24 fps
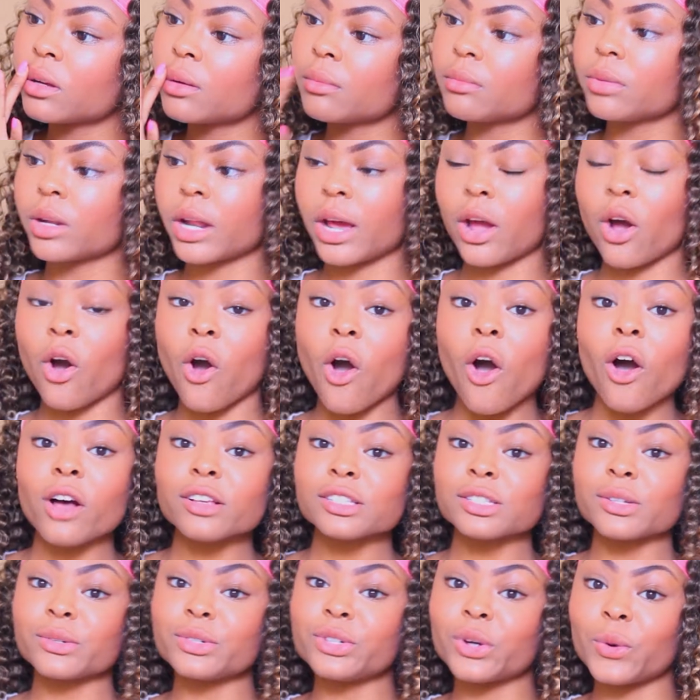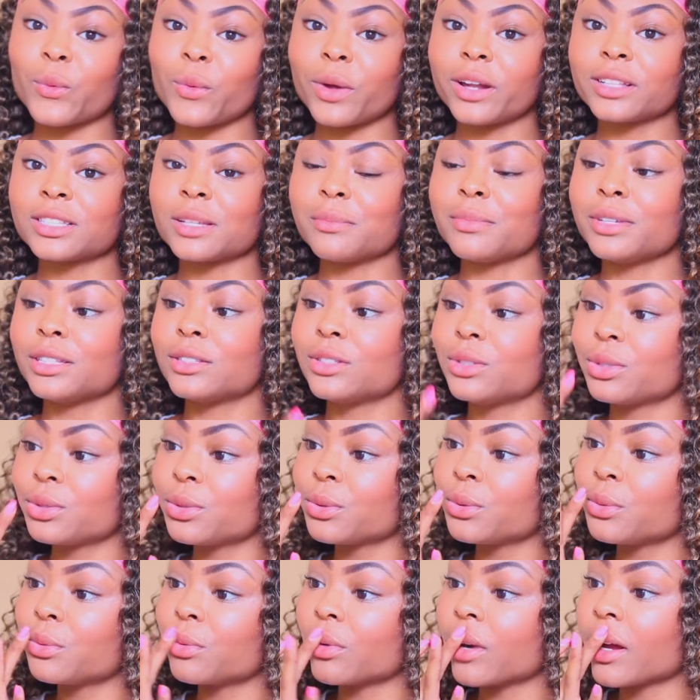but I also don't want it to be
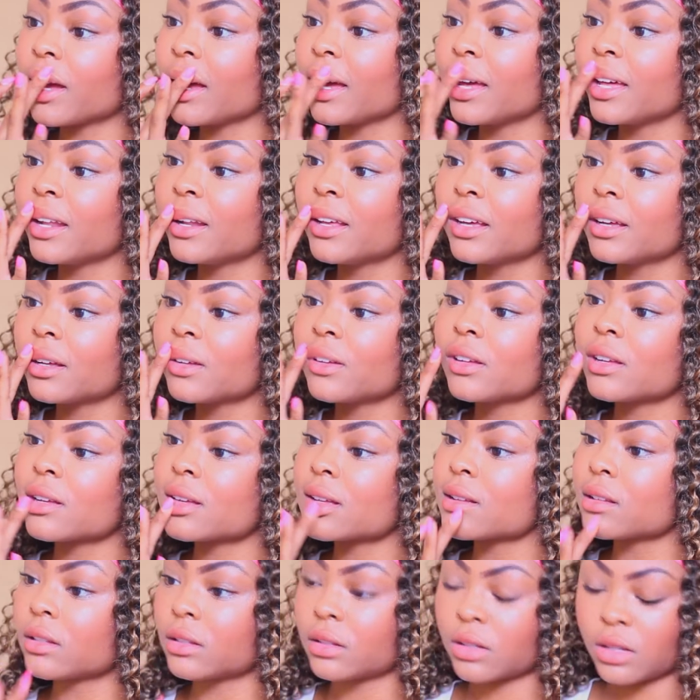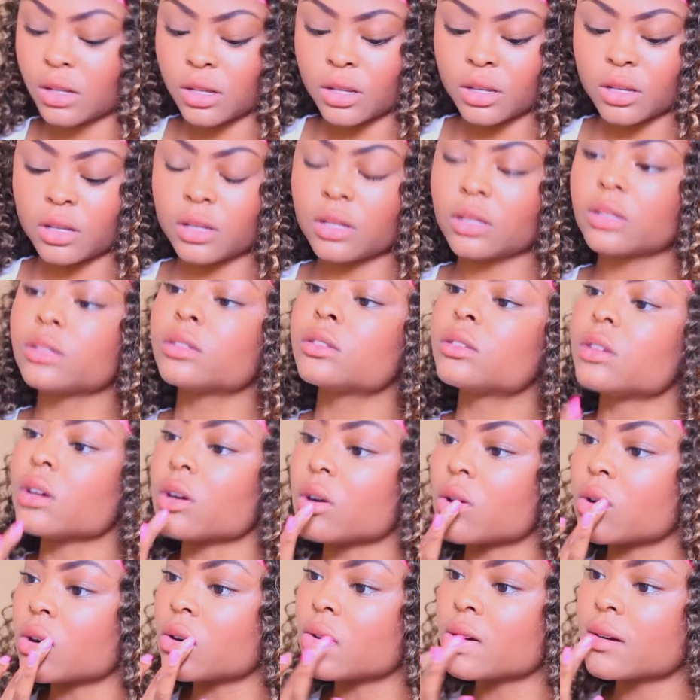too red.
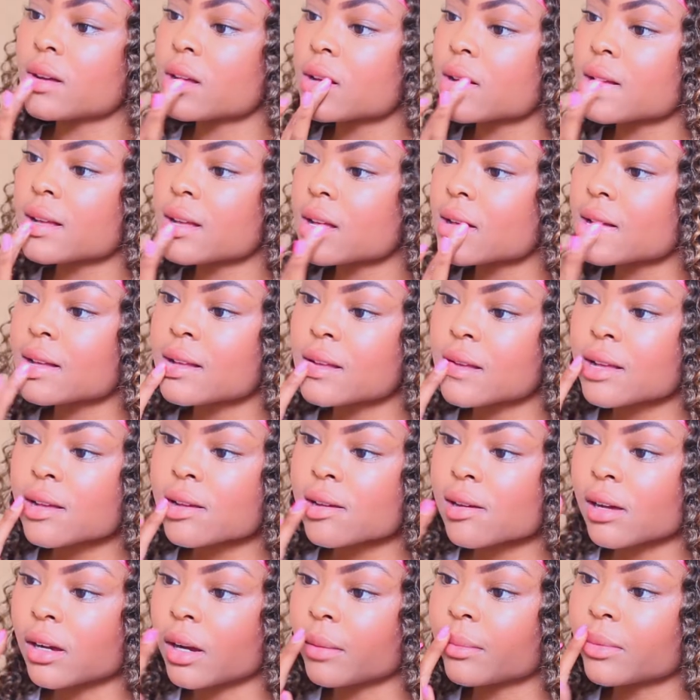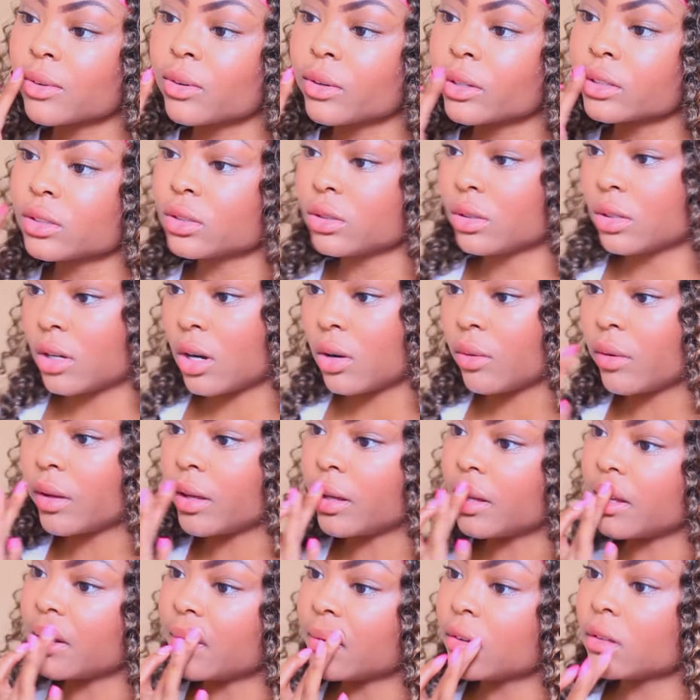So I'm going to go
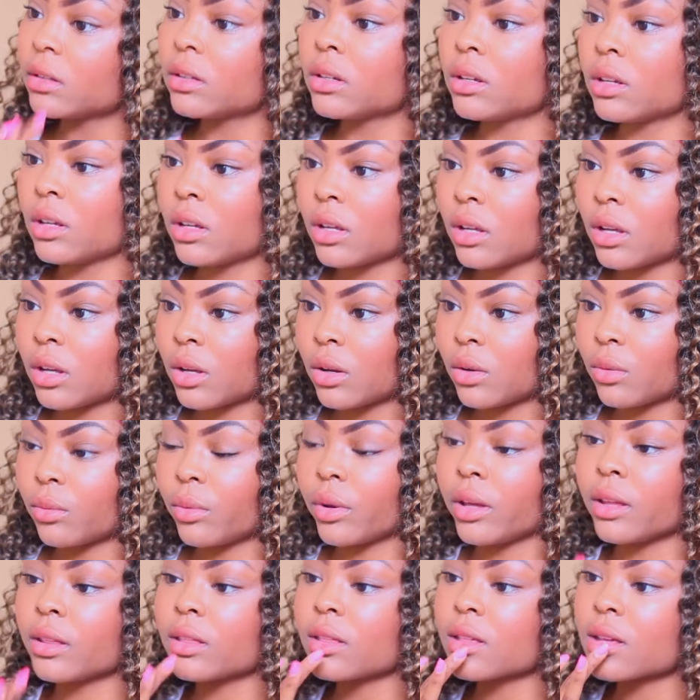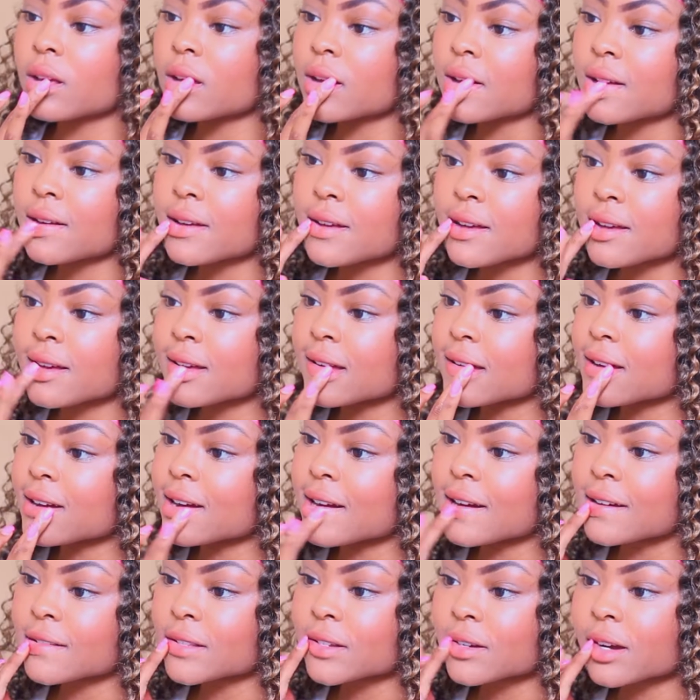in with,
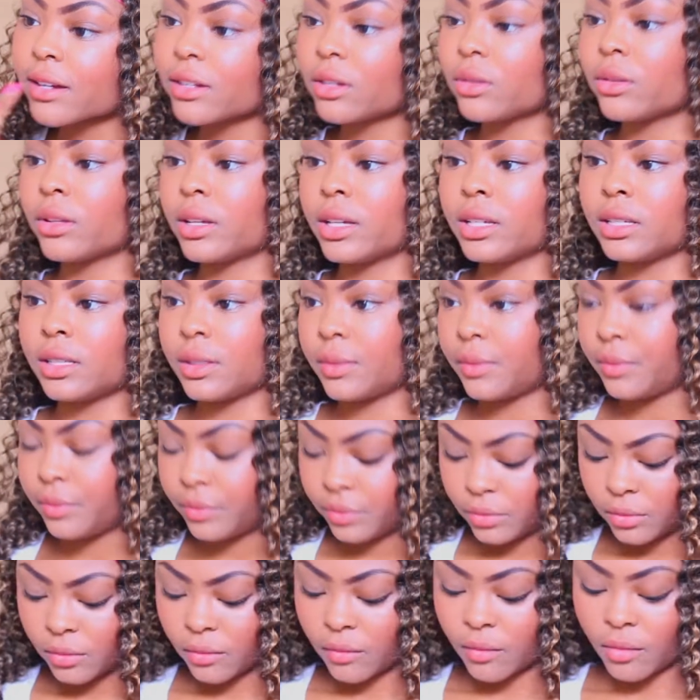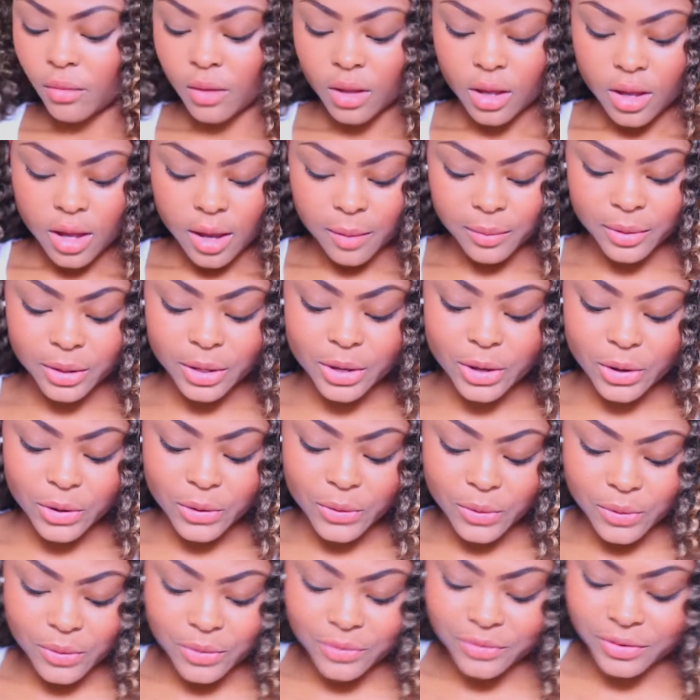after I do this, I'm gonna
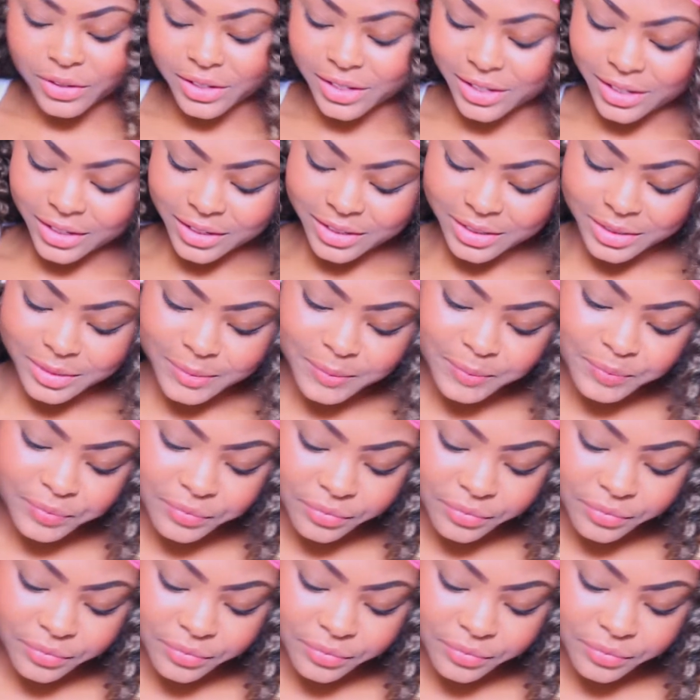go over here